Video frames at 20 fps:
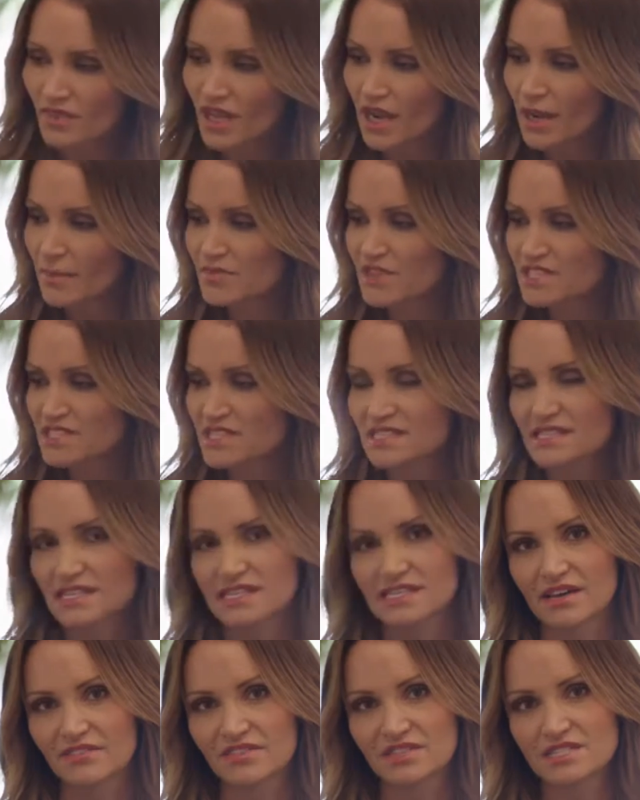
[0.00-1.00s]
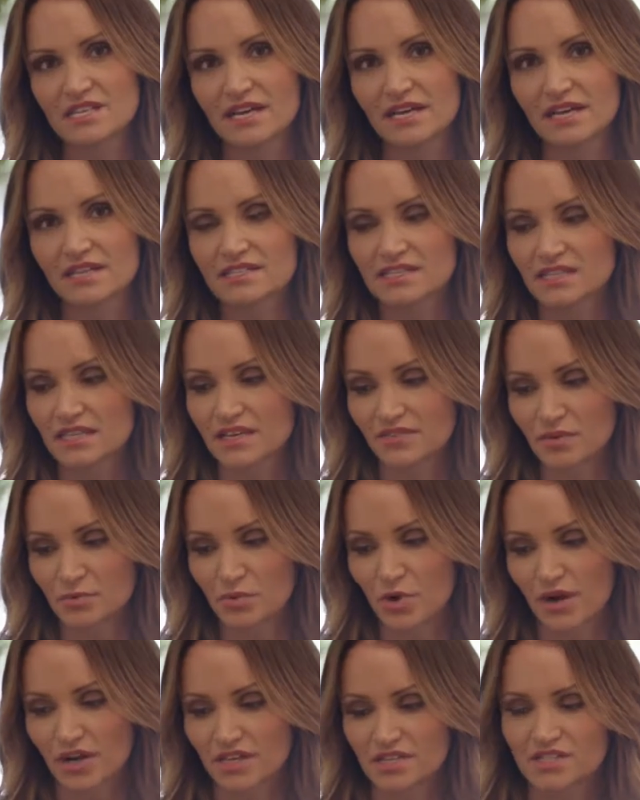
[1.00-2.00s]
This is the 7 seconds leave-in
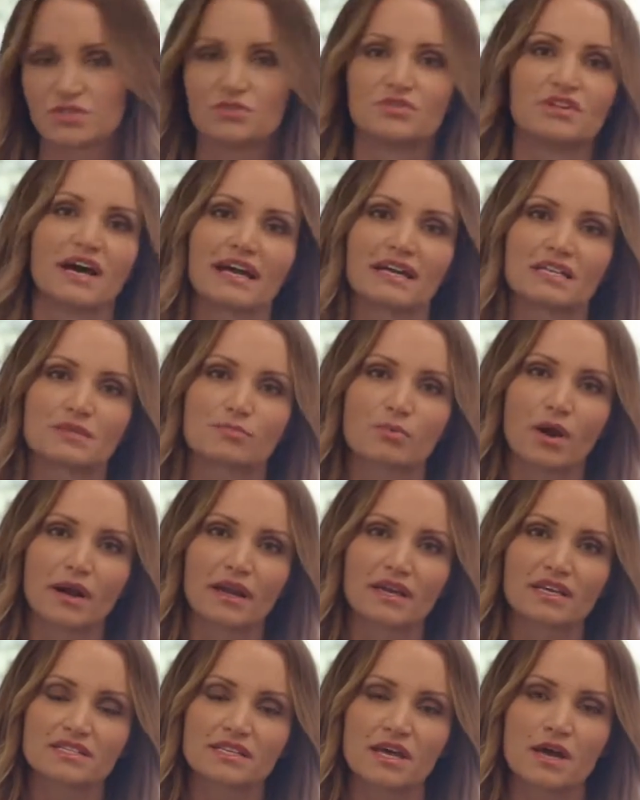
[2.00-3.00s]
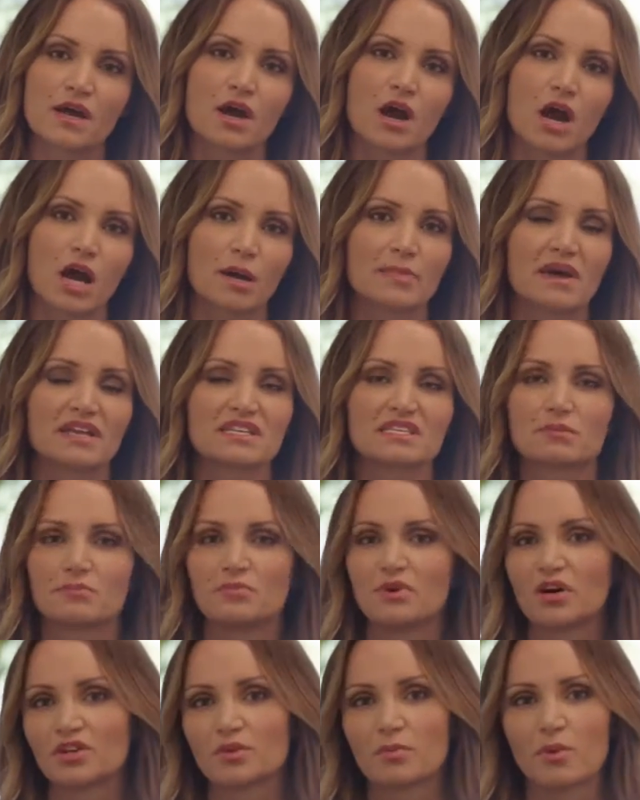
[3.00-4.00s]
products. Unite products are meant to
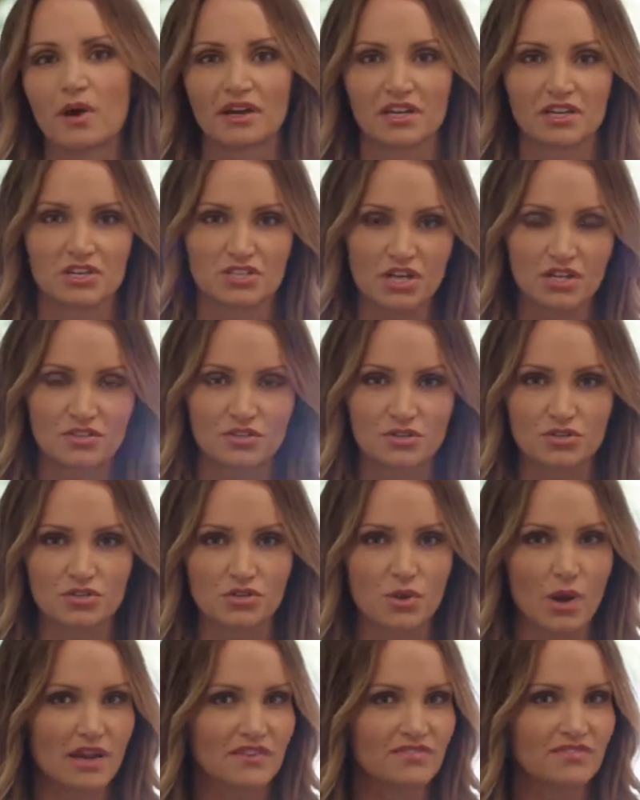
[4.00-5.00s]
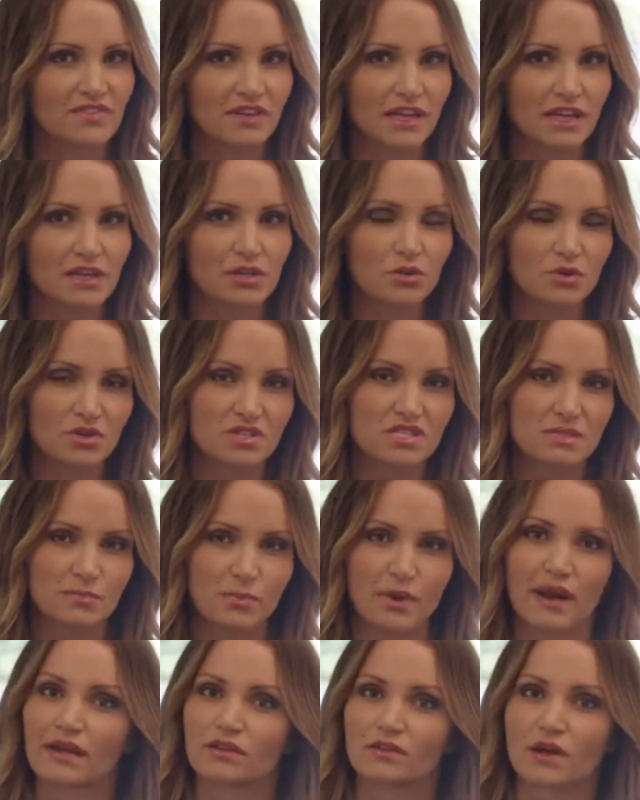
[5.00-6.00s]
build upon each other. So I feel like you can
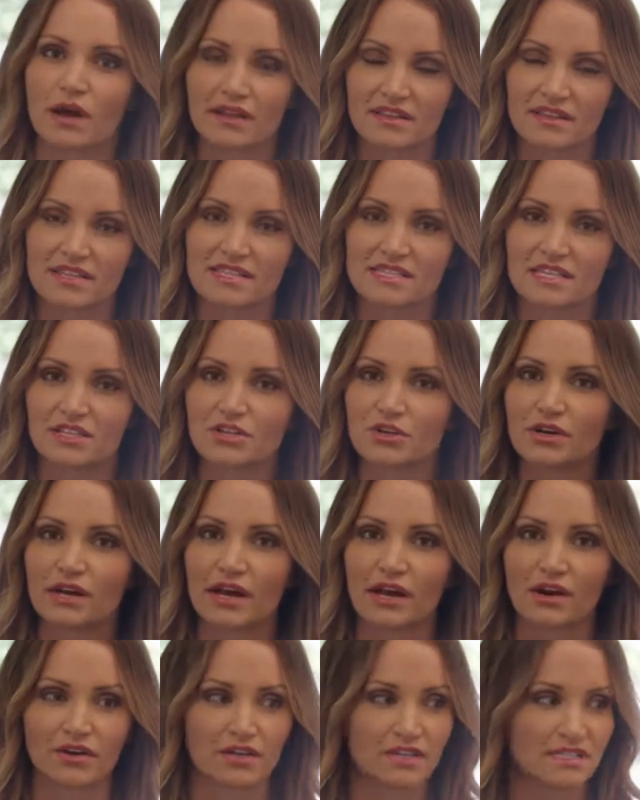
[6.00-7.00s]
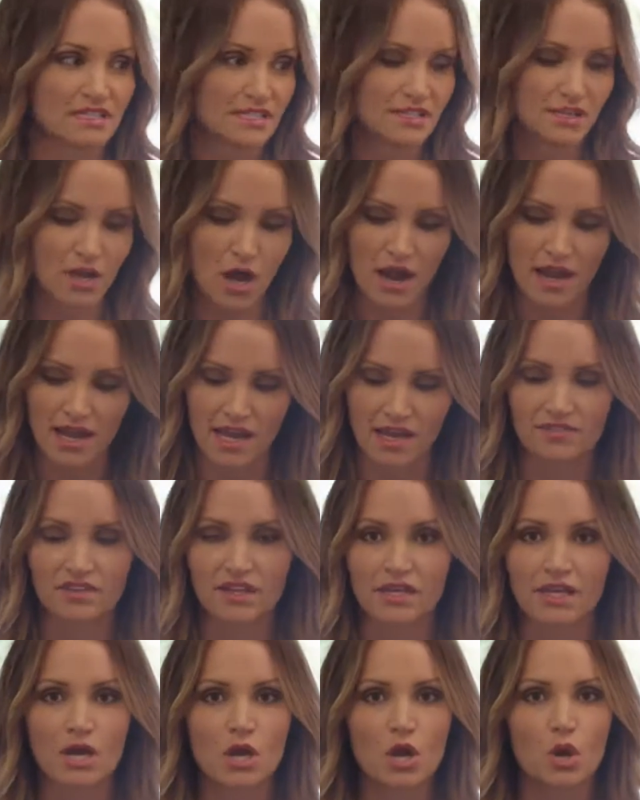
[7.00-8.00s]
spray a lot of this in your hair and it's not
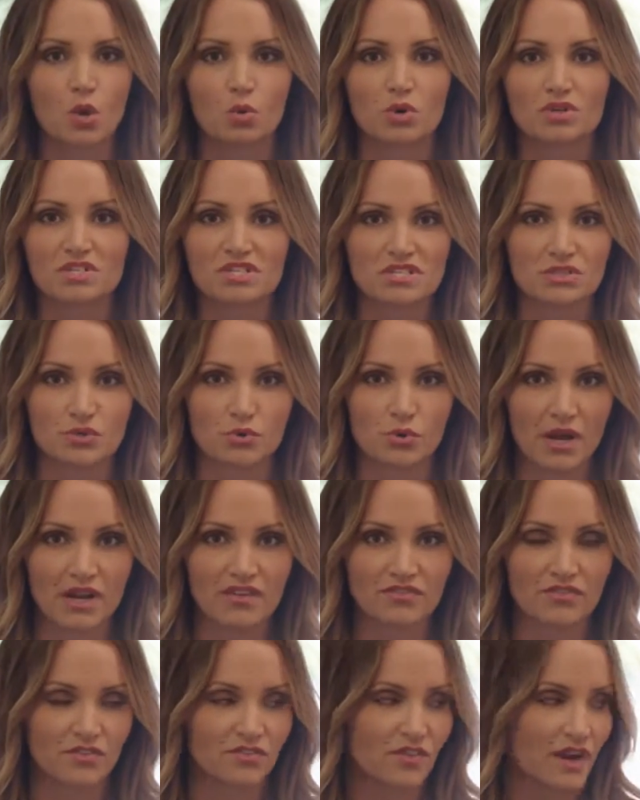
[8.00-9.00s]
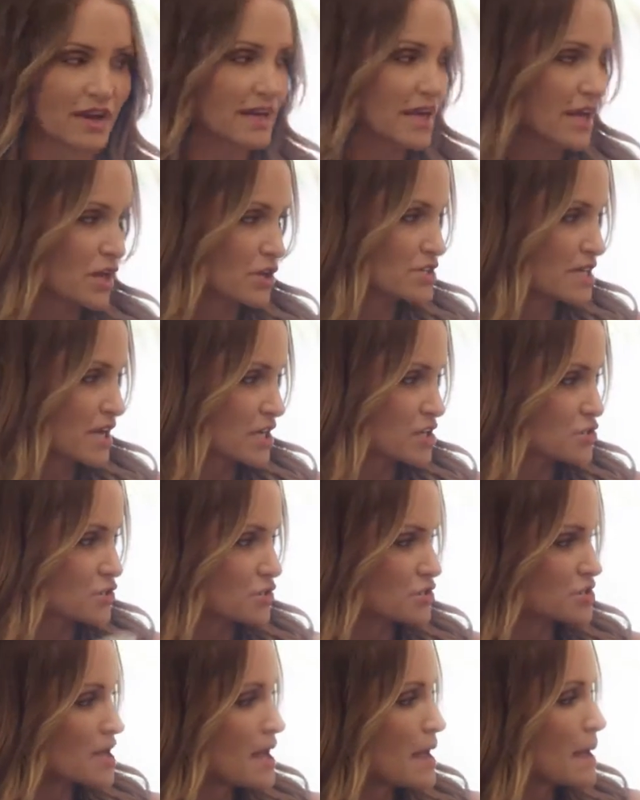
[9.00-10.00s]
heavy, which is great for fine hair
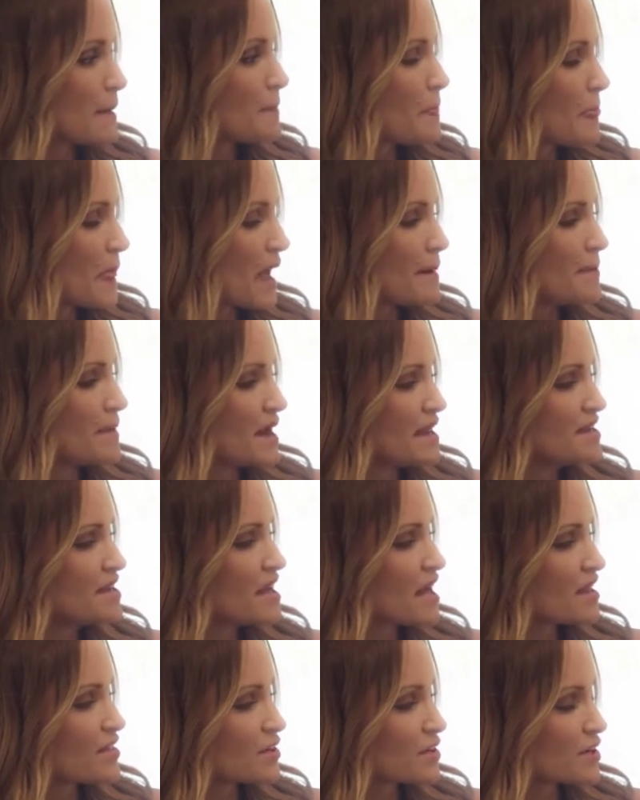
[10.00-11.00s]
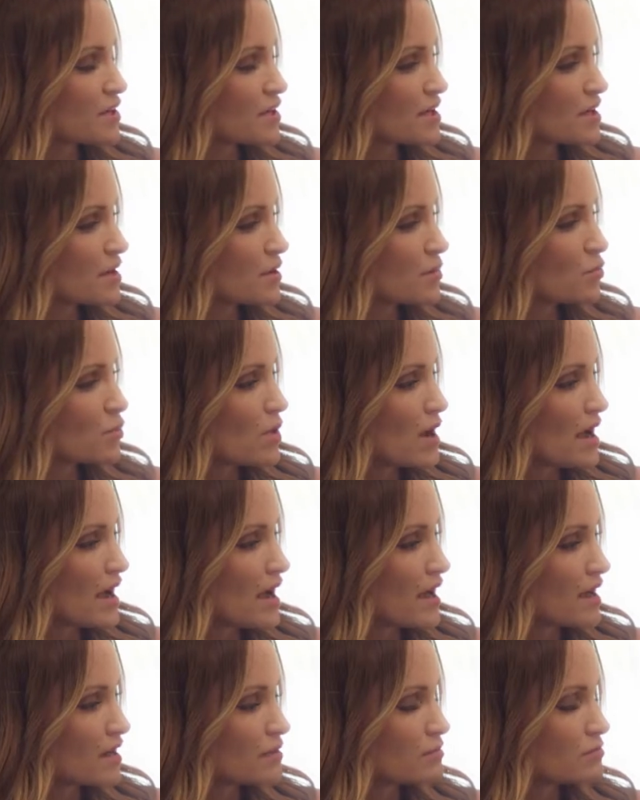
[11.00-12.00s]
textures. Another
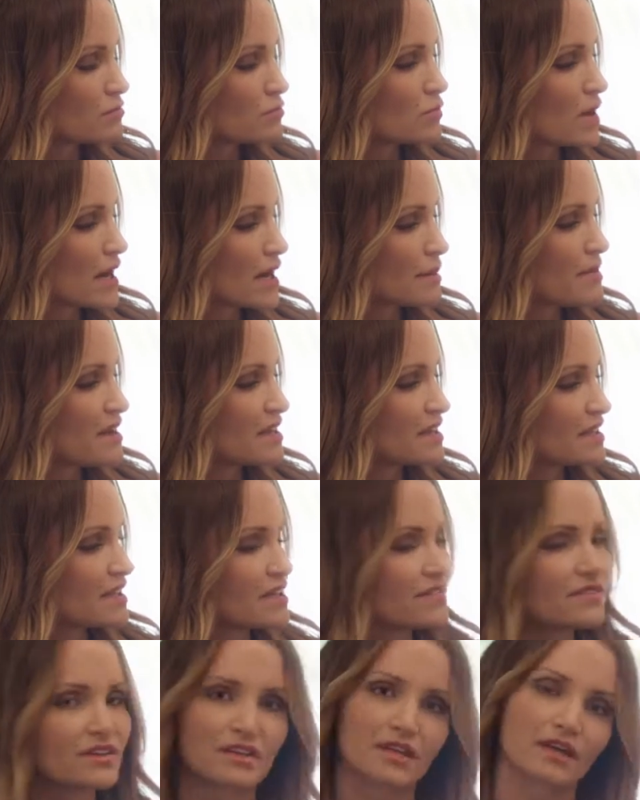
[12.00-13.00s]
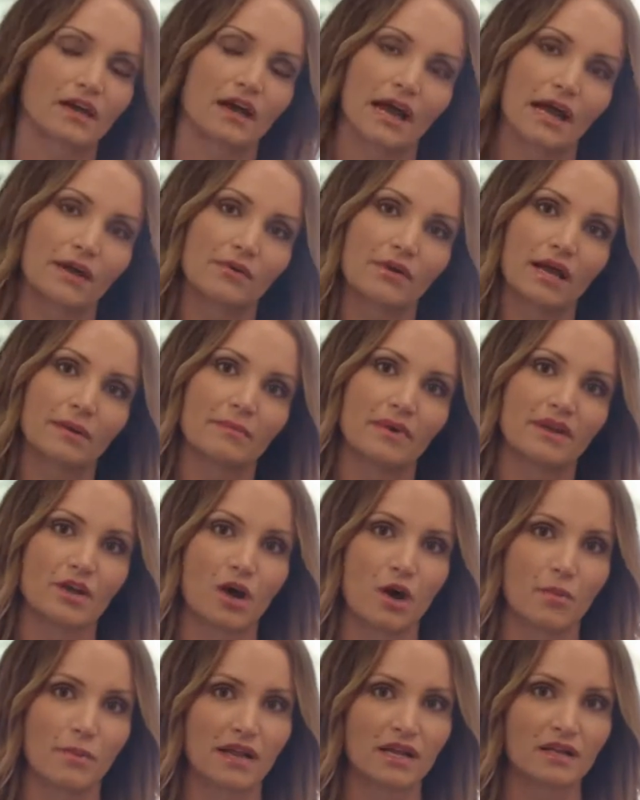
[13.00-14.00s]
recommended leave-in that I recommend
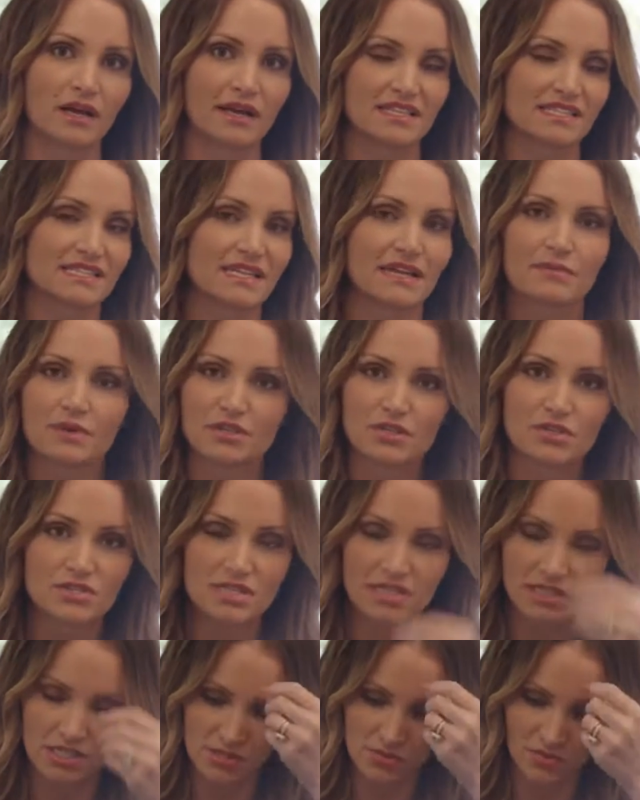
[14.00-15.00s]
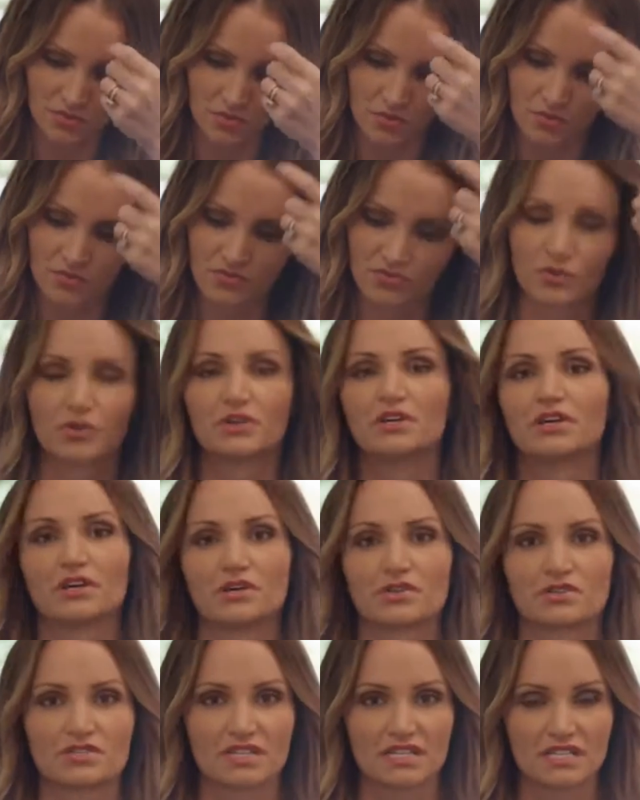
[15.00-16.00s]
to all my clients, and I've been using this one for
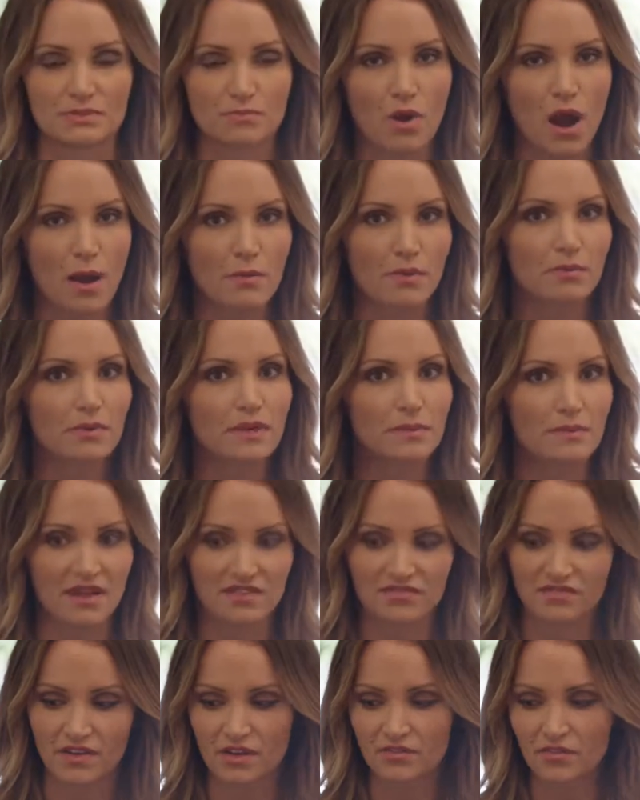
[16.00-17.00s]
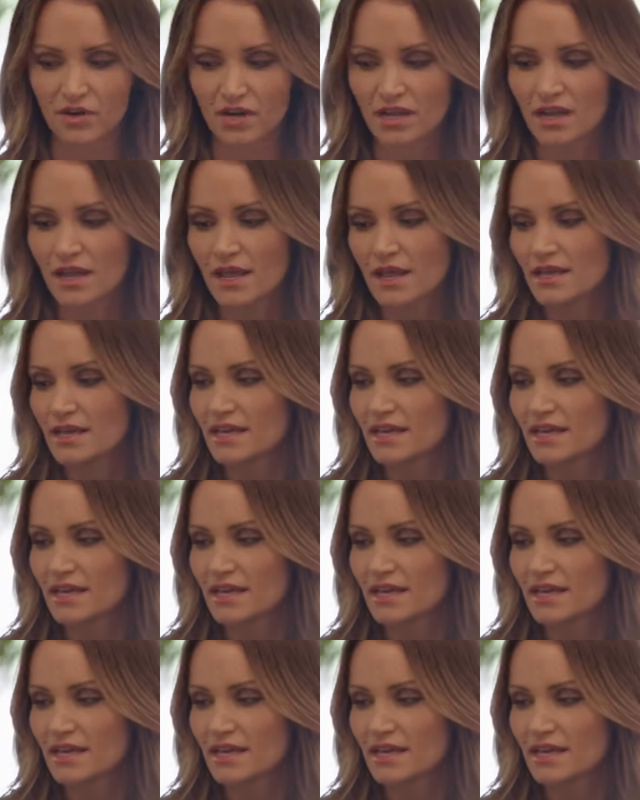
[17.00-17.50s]
years and it's probably my favorite,